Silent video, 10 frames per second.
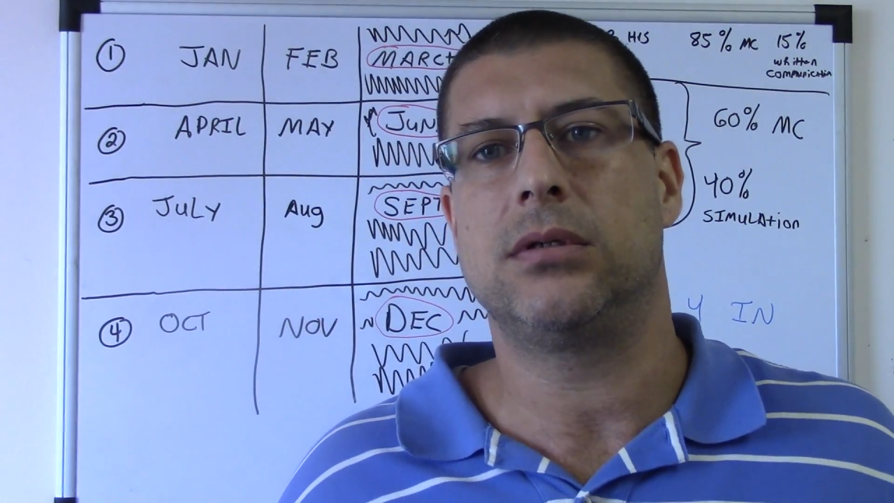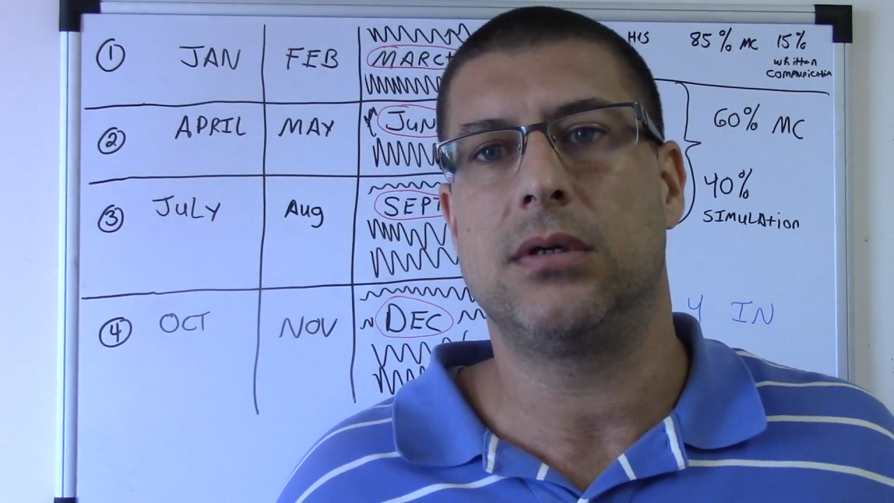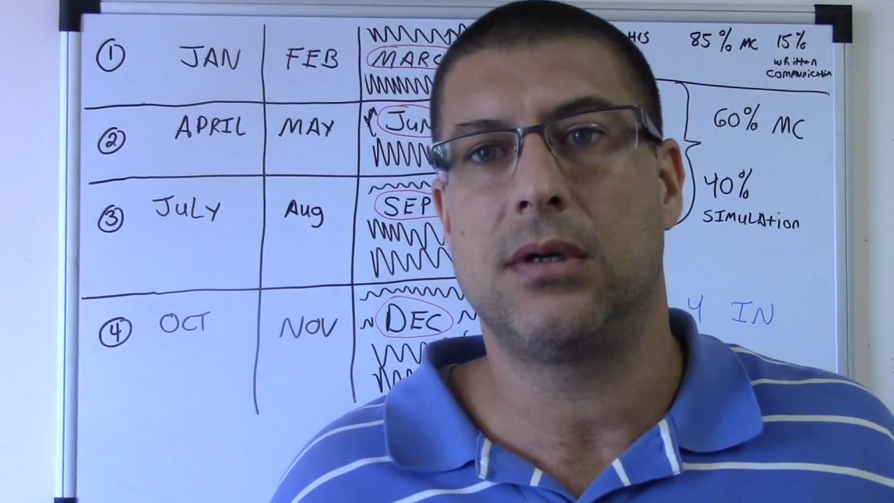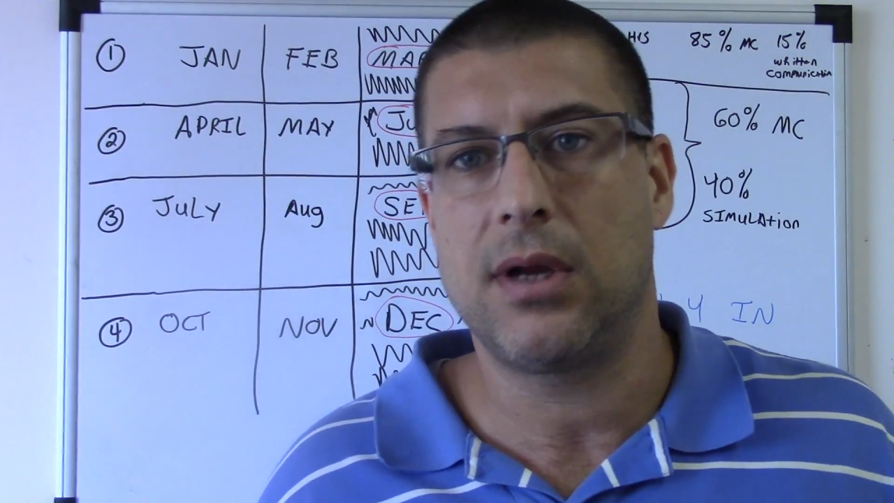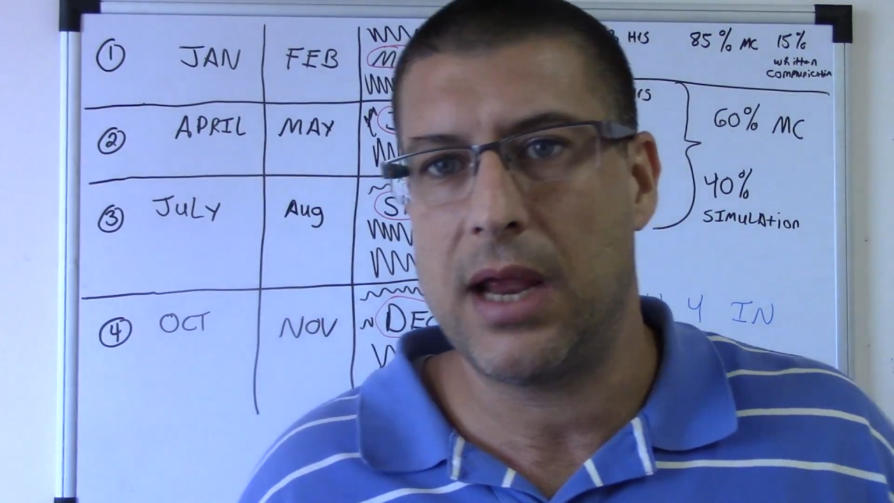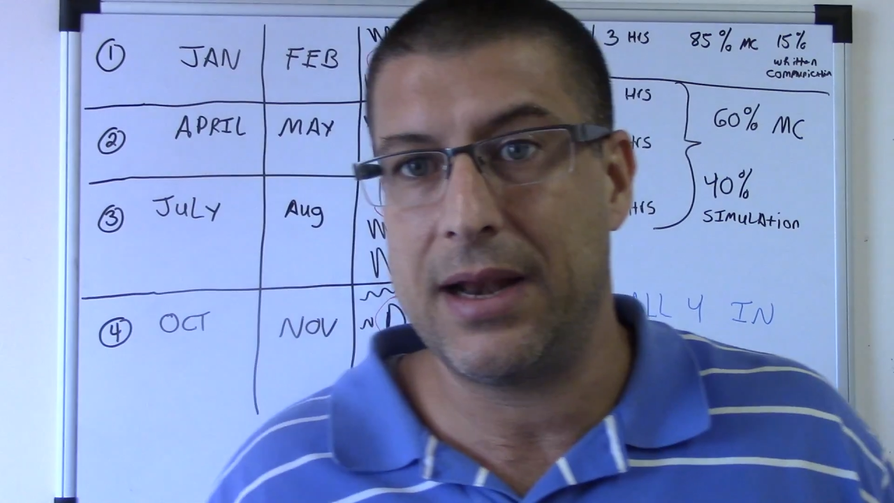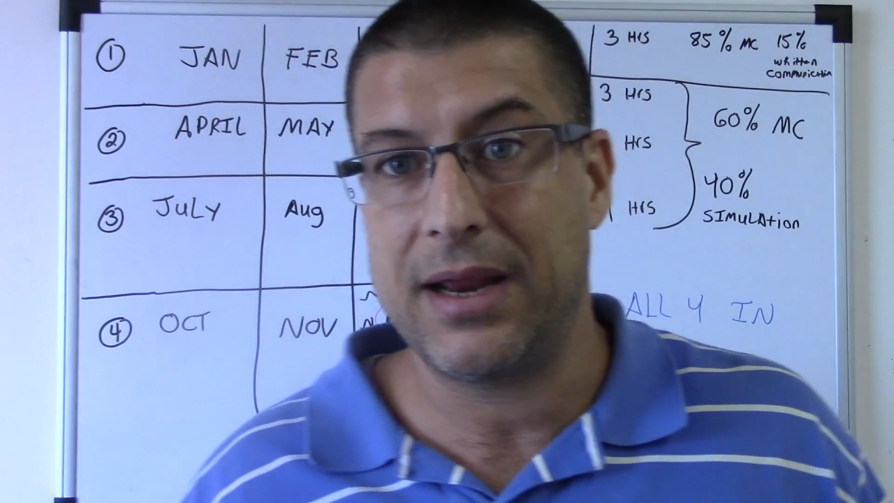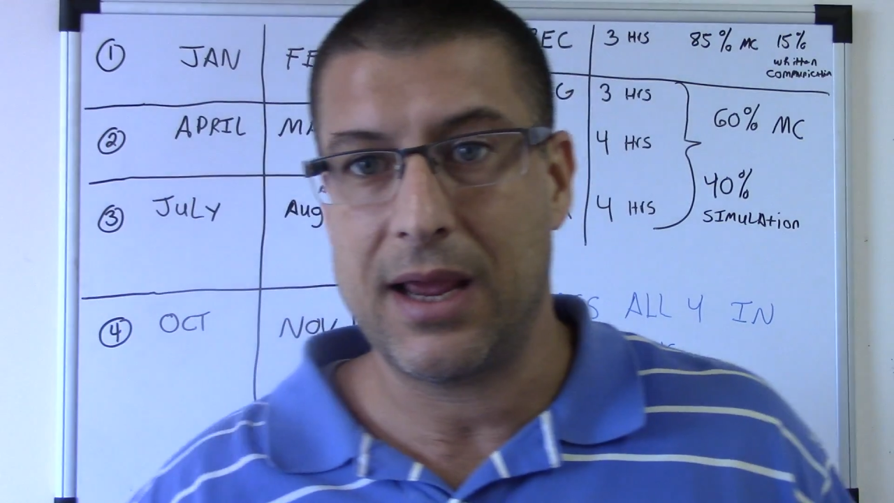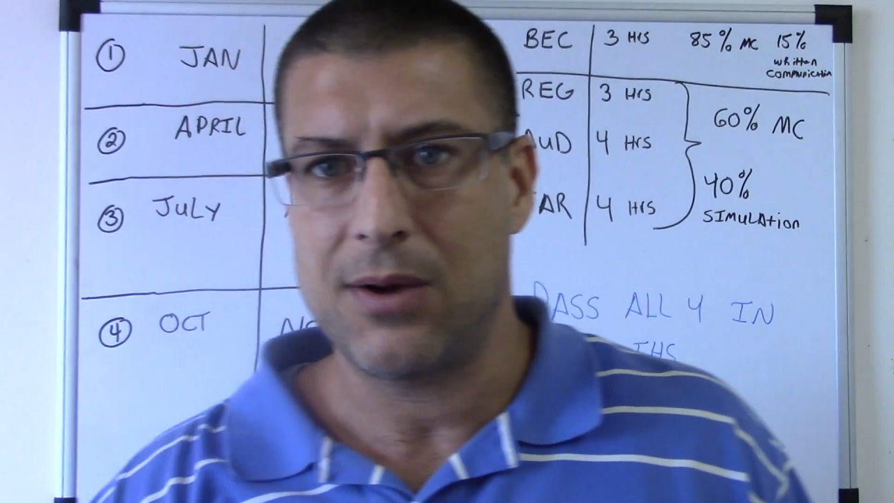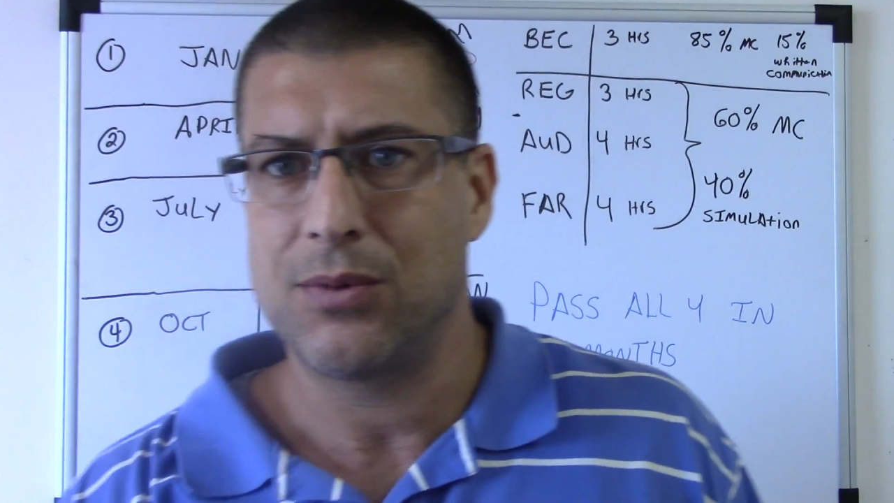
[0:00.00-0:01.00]
and
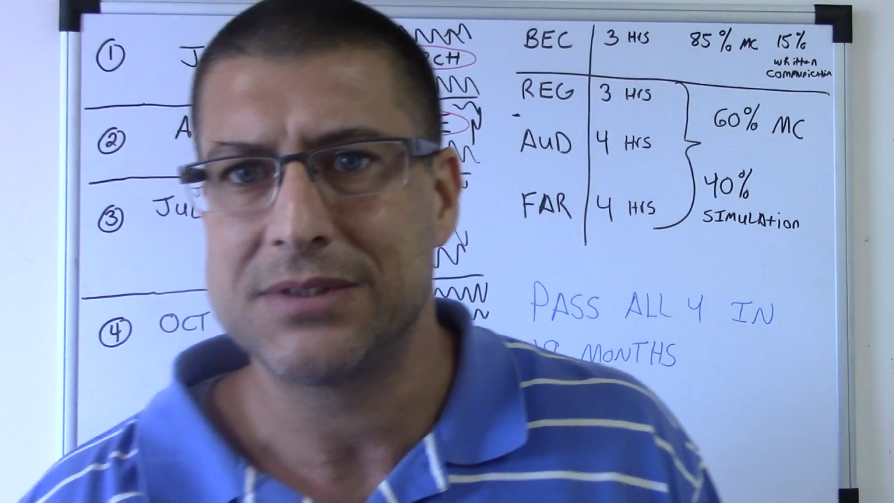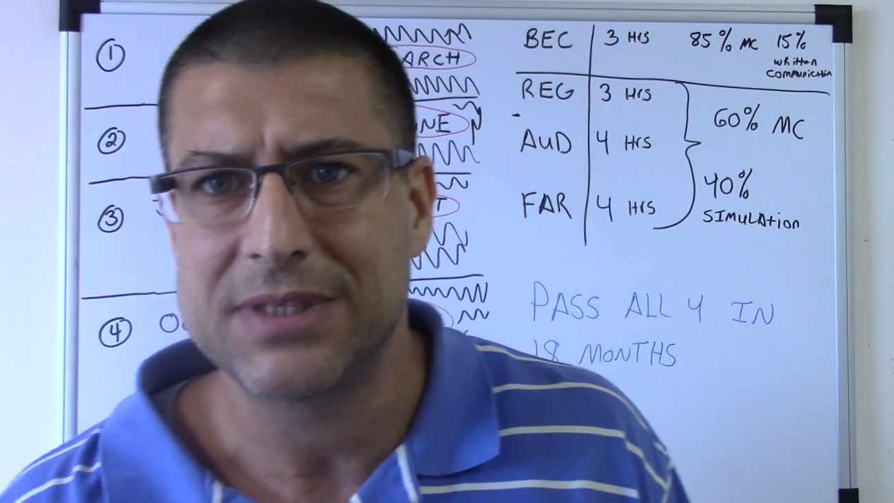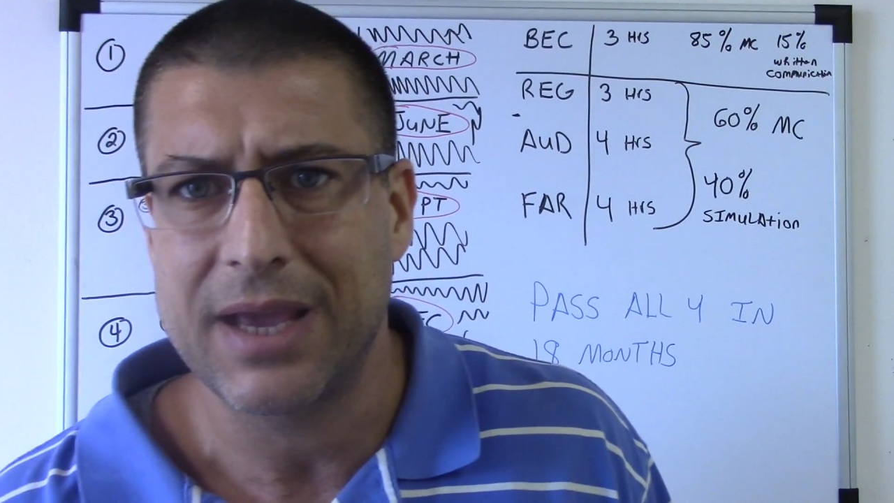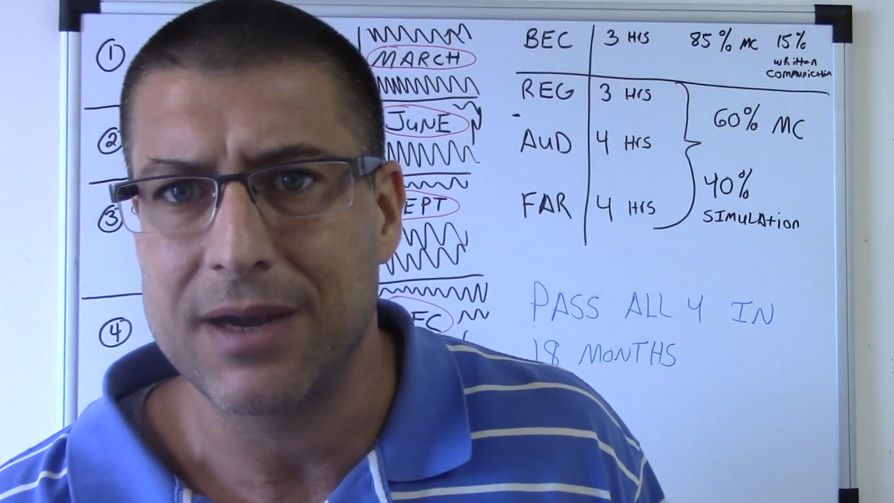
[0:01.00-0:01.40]
again, and once again,